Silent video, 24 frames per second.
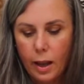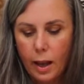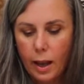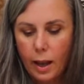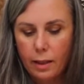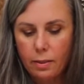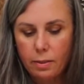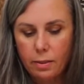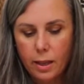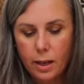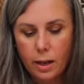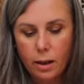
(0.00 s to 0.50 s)

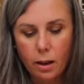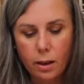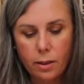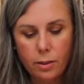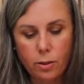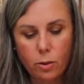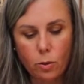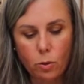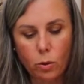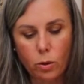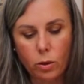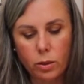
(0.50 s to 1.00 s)
And then I
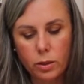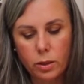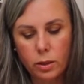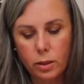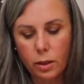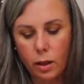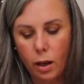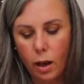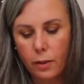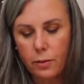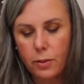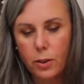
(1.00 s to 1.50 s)
thought,
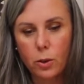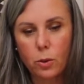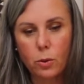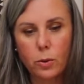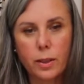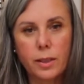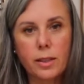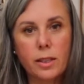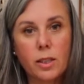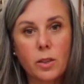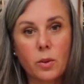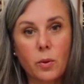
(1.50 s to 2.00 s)
I've got all
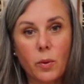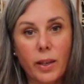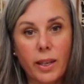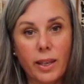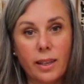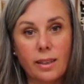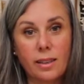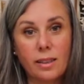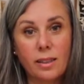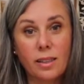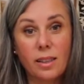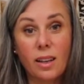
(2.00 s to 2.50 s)
these
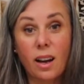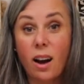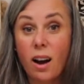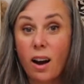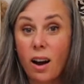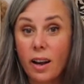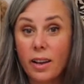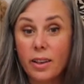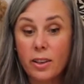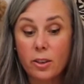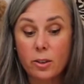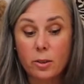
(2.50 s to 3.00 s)
squares,
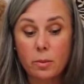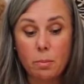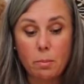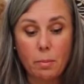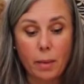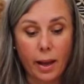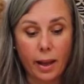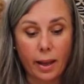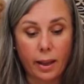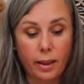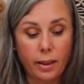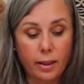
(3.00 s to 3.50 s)
I could
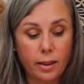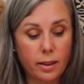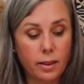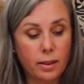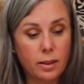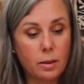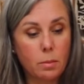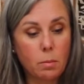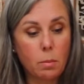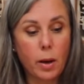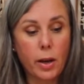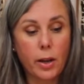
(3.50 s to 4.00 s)
make
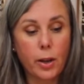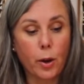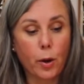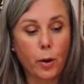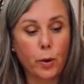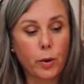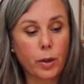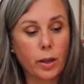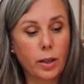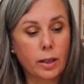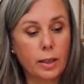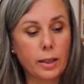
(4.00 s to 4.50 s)
my
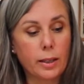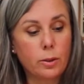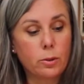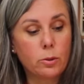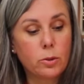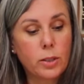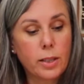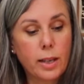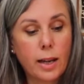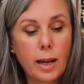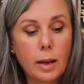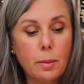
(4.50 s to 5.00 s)
own little
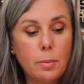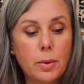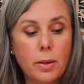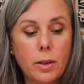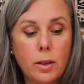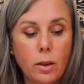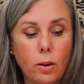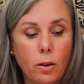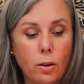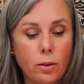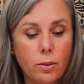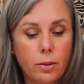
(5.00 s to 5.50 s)
tapa
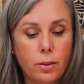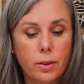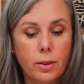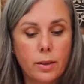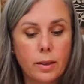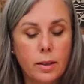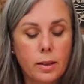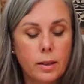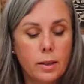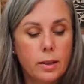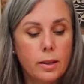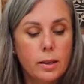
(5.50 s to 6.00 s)
cloth.
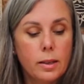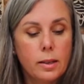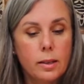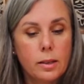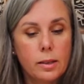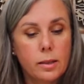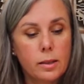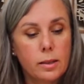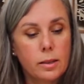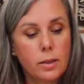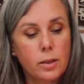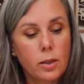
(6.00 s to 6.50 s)

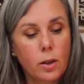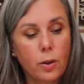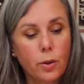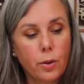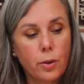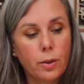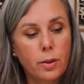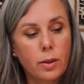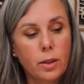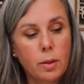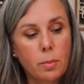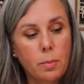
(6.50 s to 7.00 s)
So
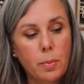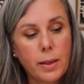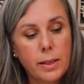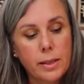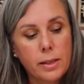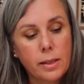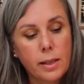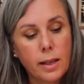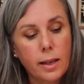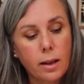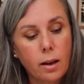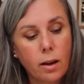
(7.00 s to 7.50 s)
the
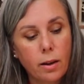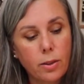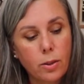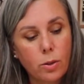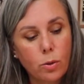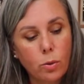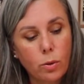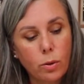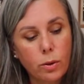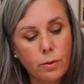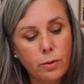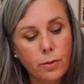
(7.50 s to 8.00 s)
best thing I
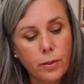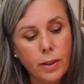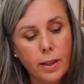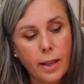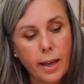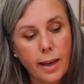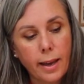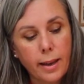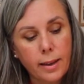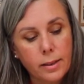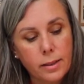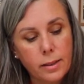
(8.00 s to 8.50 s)
thought for
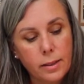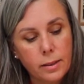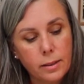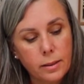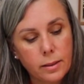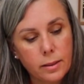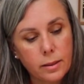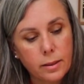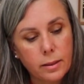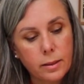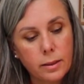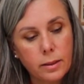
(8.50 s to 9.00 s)
that
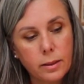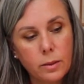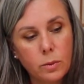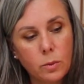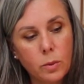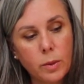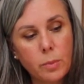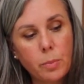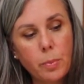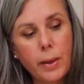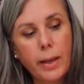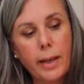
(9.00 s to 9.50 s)

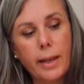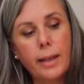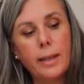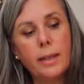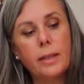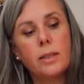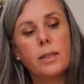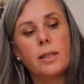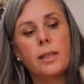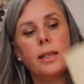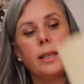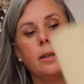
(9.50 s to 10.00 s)
would be
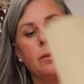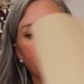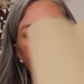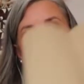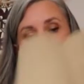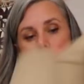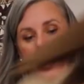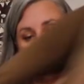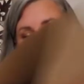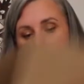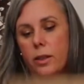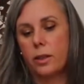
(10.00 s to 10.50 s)
to get
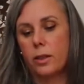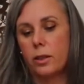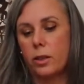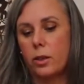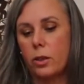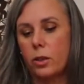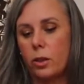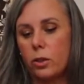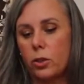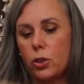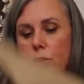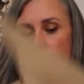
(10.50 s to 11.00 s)
my
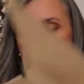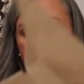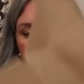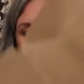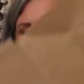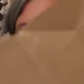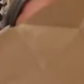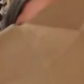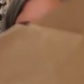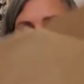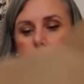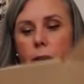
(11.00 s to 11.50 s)
good old
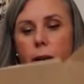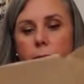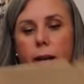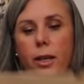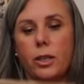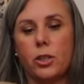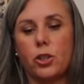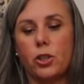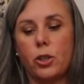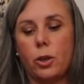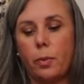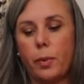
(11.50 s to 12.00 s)
trusty
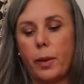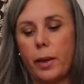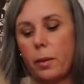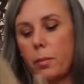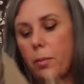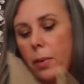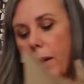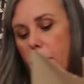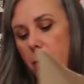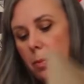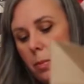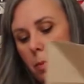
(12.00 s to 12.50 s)
brown shopping
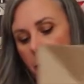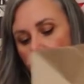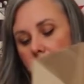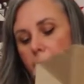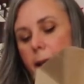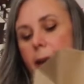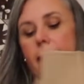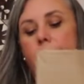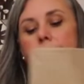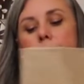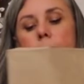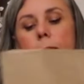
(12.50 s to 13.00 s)
paper
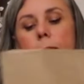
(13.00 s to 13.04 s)
bag,